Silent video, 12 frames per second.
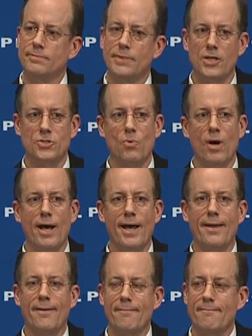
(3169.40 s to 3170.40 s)
Guess
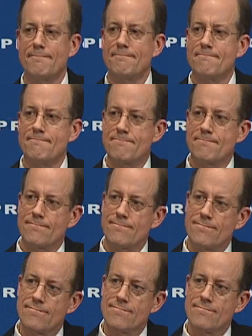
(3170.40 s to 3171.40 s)
why?
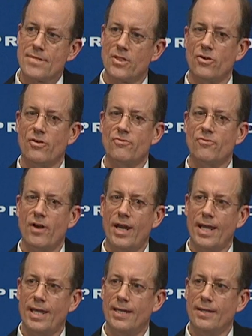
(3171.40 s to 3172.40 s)
They're
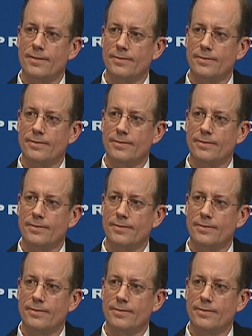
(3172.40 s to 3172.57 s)
afraid.